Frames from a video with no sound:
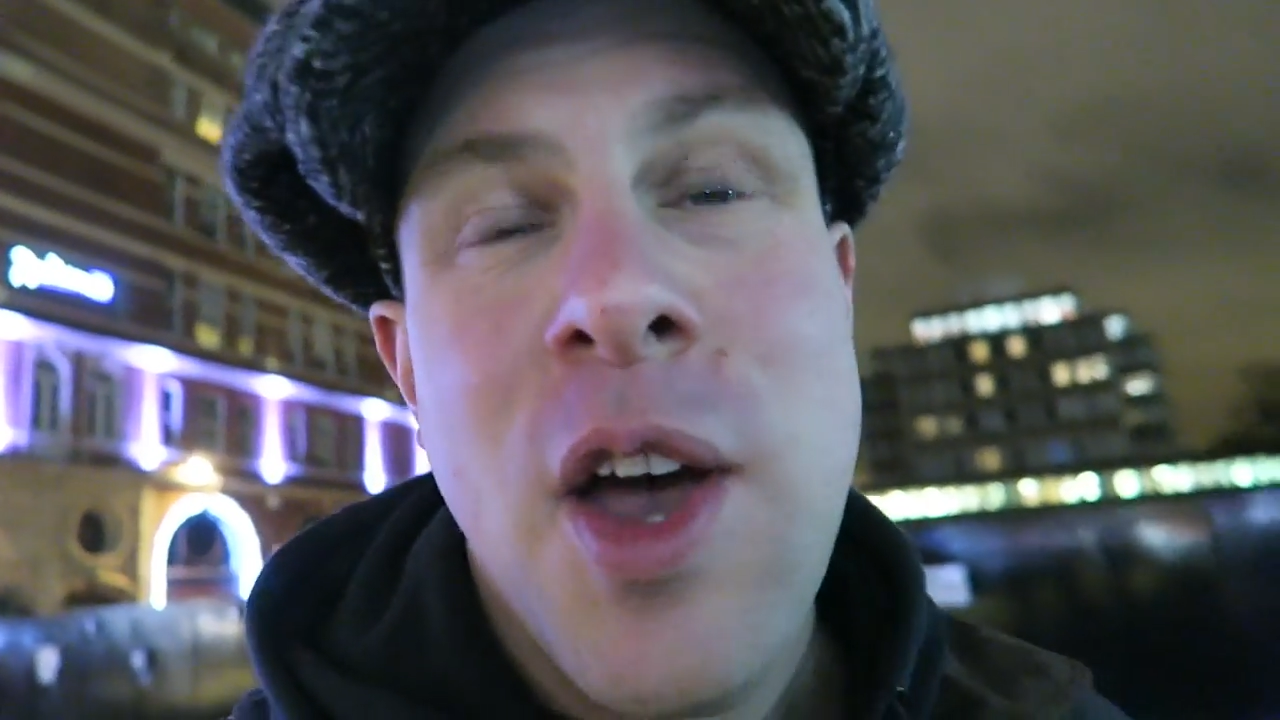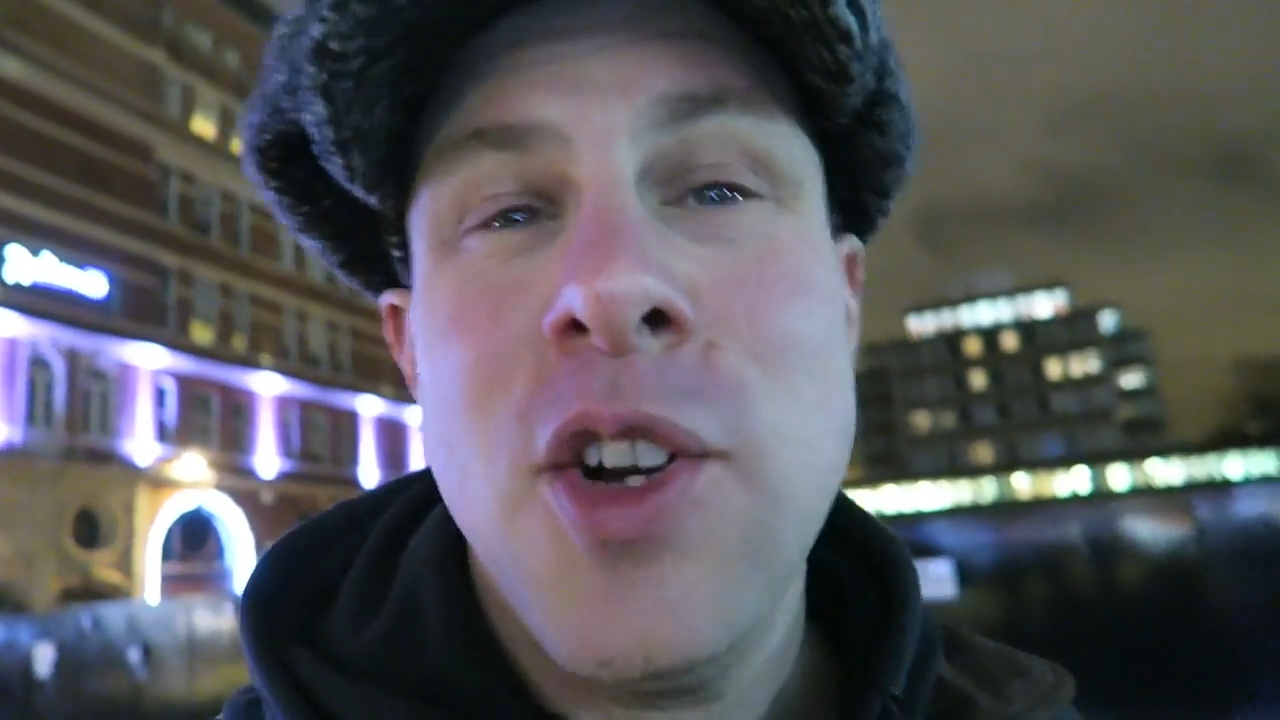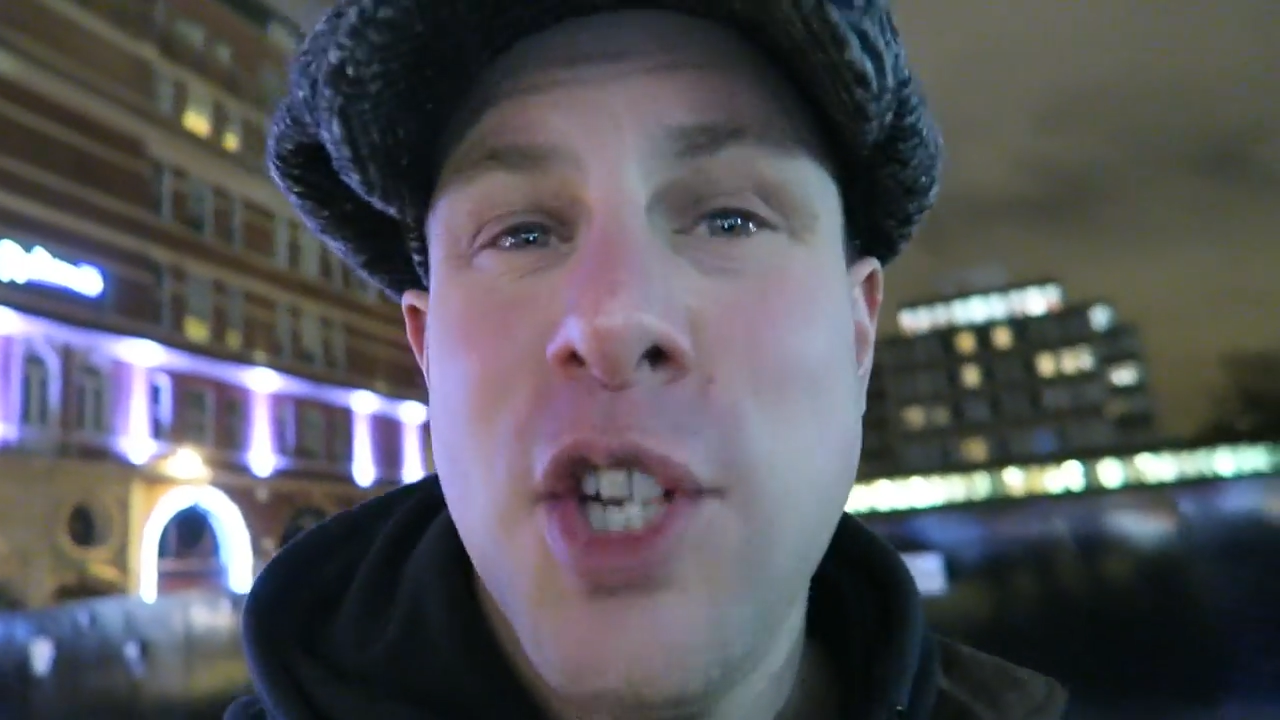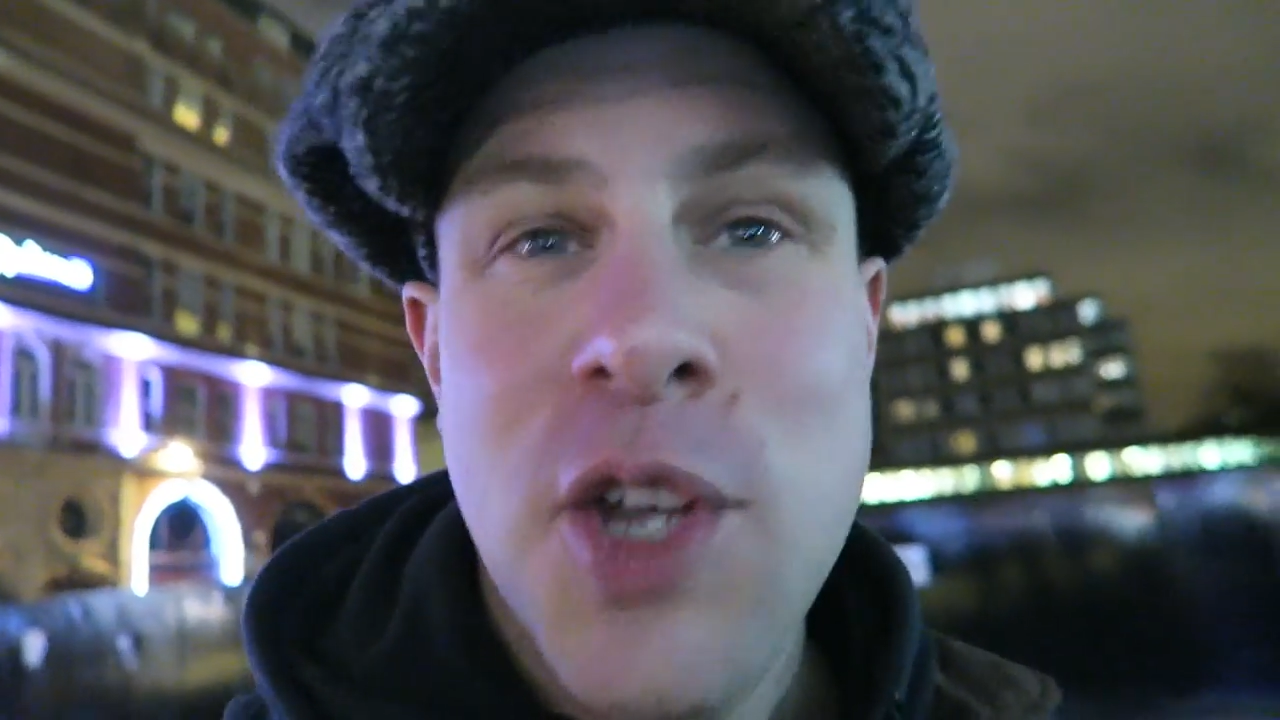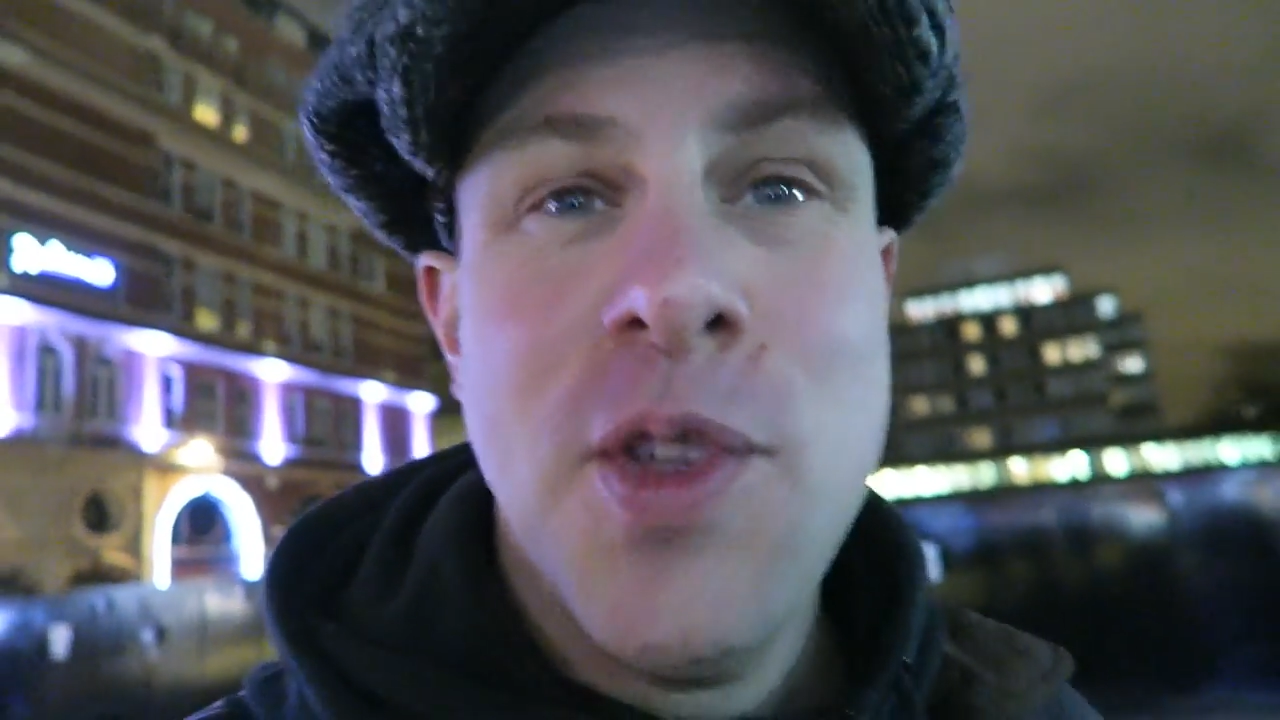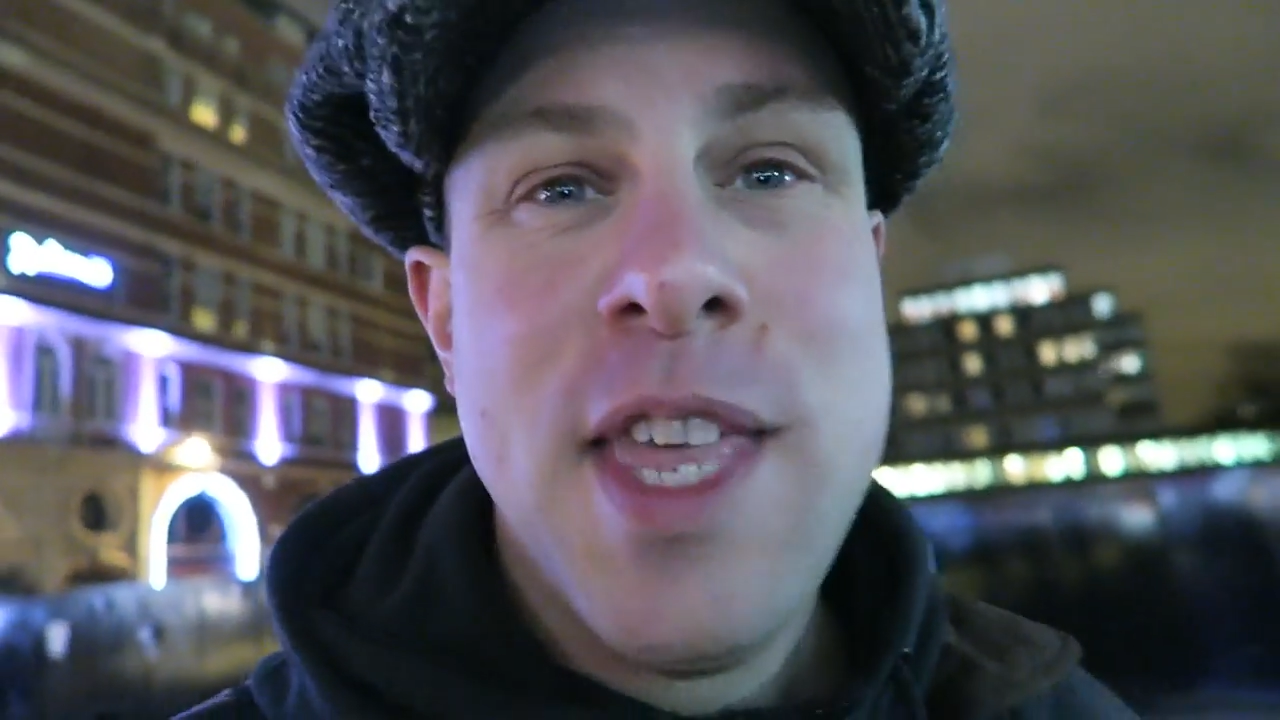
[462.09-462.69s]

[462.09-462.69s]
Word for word: I'll show you